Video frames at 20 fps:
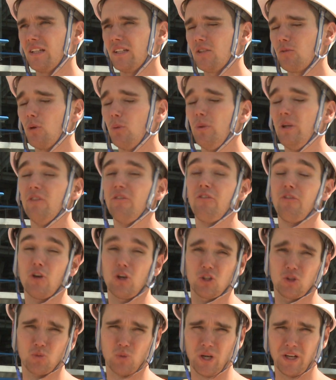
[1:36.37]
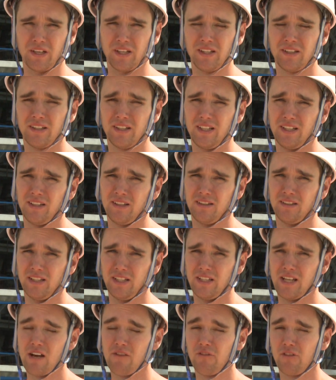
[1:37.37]
this will be the first one in in,
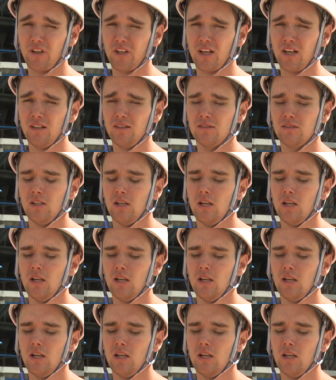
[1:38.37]
in Africa.